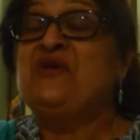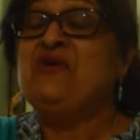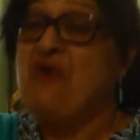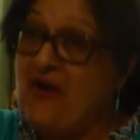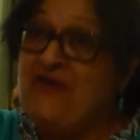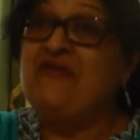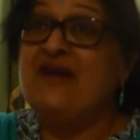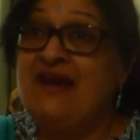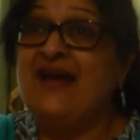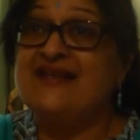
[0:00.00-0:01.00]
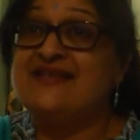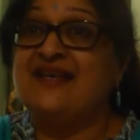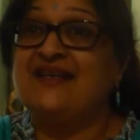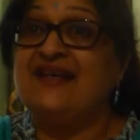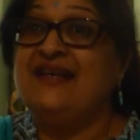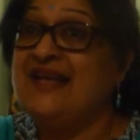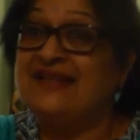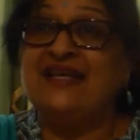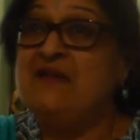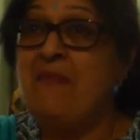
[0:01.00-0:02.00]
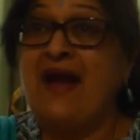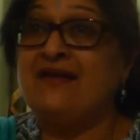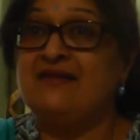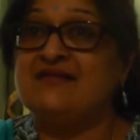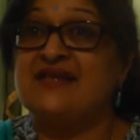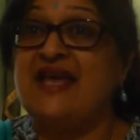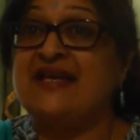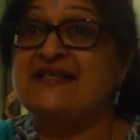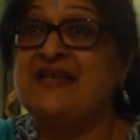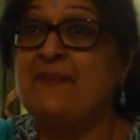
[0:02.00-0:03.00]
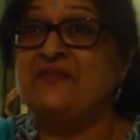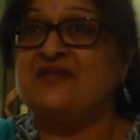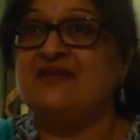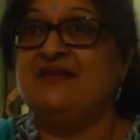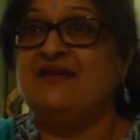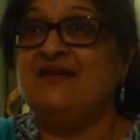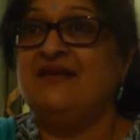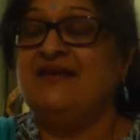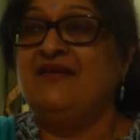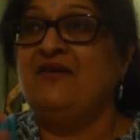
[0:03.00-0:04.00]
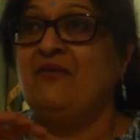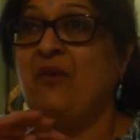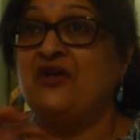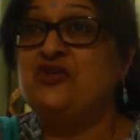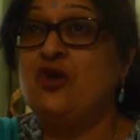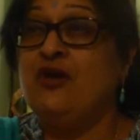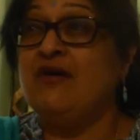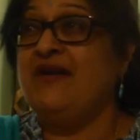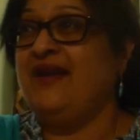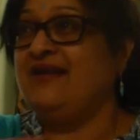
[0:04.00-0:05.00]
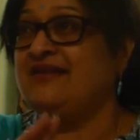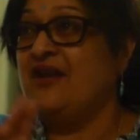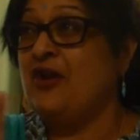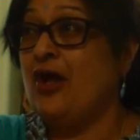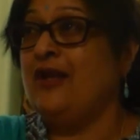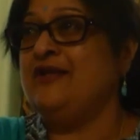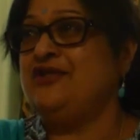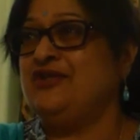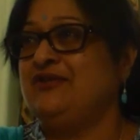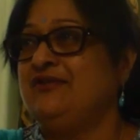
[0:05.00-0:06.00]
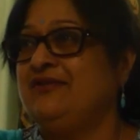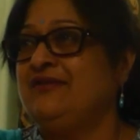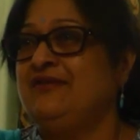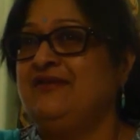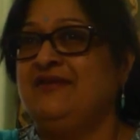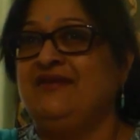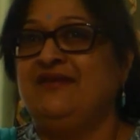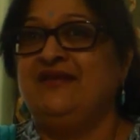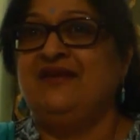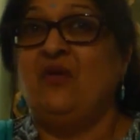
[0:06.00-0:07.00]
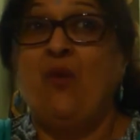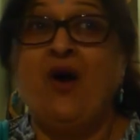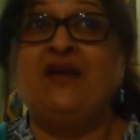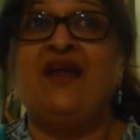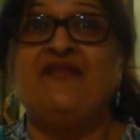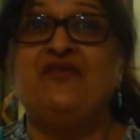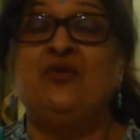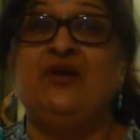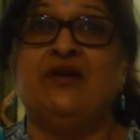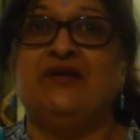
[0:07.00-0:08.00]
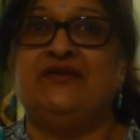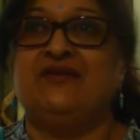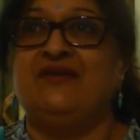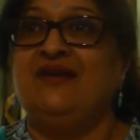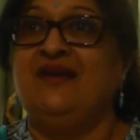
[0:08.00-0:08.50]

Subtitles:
You got to realize that nothing matters except what you're learning, the knowledge. What have you learned?